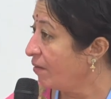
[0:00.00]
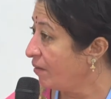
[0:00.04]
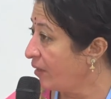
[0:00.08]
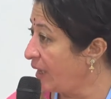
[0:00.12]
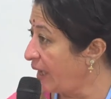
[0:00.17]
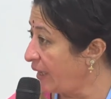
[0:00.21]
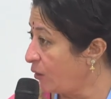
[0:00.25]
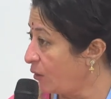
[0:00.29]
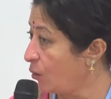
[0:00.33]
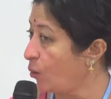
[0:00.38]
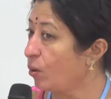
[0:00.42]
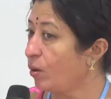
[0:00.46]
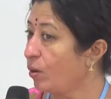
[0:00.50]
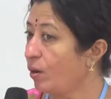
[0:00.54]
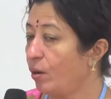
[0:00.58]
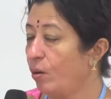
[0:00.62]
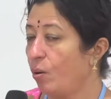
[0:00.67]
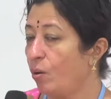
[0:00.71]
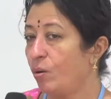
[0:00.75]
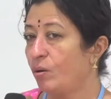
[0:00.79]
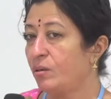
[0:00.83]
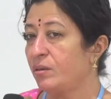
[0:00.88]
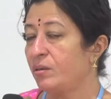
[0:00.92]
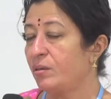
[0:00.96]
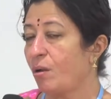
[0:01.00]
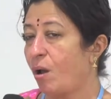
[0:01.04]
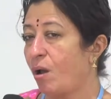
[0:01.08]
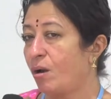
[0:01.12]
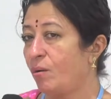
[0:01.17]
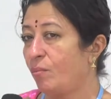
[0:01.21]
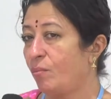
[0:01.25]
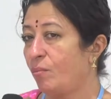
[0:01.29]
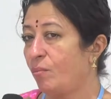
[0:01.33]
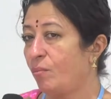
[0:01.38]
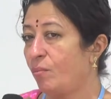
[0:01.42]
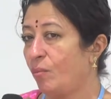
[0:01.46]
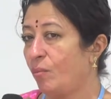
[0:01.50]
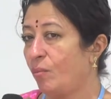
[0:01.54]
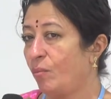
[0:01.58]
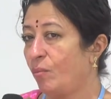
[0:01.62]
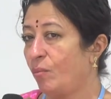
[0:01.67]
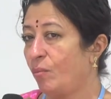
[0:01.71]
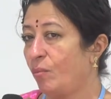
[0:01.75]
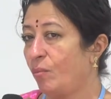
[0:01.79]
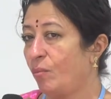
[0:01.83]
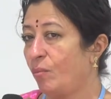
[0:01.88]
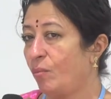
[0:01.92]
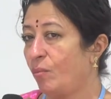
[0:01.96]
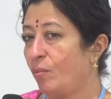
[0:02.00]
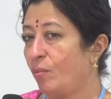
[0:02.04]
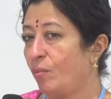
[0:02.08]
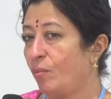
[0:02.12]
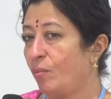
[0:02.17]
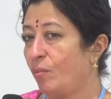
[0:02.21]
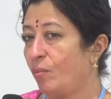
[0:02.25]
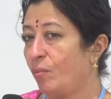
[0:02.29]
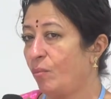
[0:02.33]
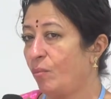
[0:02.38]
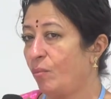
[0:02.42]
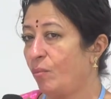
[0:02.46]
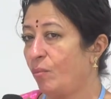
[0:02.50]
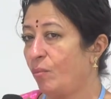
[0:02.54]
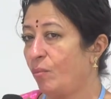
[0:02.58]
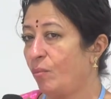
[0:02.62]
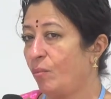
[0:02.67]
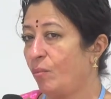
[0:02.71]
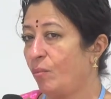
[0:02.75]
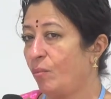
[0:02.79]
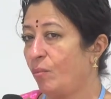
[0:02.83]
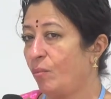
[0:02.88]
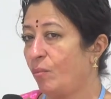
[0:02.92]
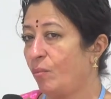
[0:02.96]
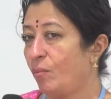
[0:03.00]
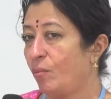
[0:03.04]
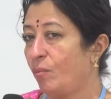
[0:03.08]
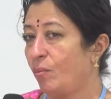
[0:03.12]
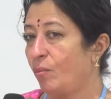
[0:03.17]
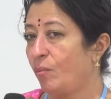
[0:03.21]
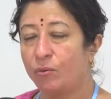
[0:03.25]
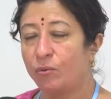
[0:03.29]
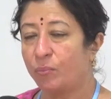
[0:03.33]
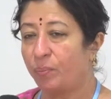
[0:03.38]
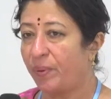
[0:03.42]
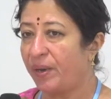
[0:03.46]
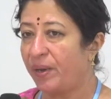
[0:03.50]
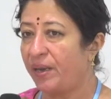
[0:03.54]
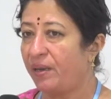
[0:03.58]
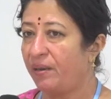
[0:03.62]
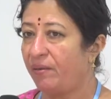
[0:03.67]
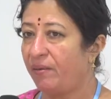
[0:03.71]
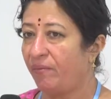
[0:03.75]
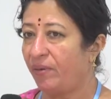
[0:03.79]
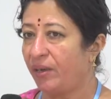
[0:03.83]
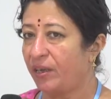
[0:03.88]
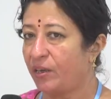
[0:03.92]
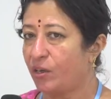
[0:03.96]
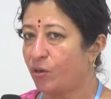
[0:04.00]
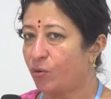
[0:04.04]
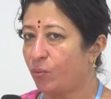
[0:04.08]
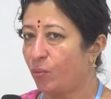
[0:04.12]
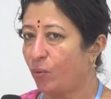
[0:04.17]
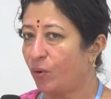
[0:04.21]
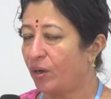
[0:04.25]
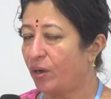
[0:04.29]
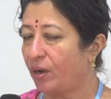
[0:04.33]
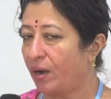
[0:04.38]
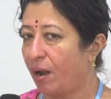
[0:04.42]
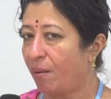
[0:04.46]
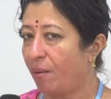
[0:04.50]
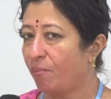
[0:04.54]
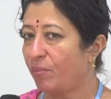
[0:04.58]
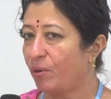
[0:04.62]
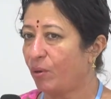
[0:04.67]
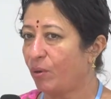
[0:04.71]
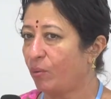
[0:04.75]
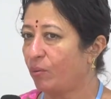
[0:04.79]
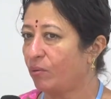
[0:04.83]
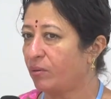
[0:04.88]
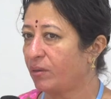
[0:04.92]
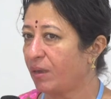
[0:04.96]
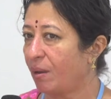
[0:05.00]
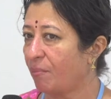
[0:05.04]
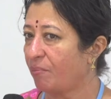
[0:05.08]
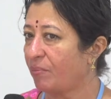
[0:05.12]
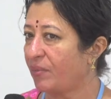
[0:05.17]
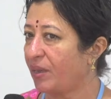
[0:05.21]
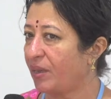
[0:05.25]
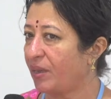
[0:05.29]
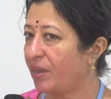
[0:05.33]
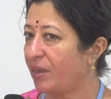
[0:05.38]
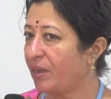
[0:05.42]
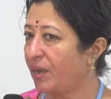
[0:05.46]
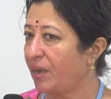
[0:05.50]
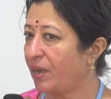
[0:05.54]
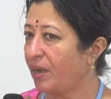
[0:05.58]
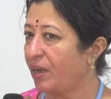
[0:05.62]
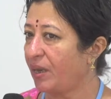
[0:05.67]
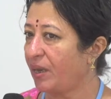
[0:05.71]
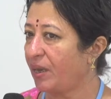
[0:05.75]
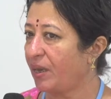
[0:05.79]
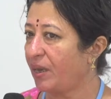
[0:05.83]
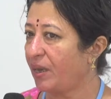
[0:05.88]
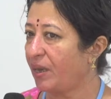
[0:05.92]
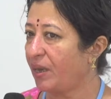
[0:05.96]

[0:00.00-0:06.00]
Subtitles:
They took loans almost up to like 100,000 rupee, which would come to something like,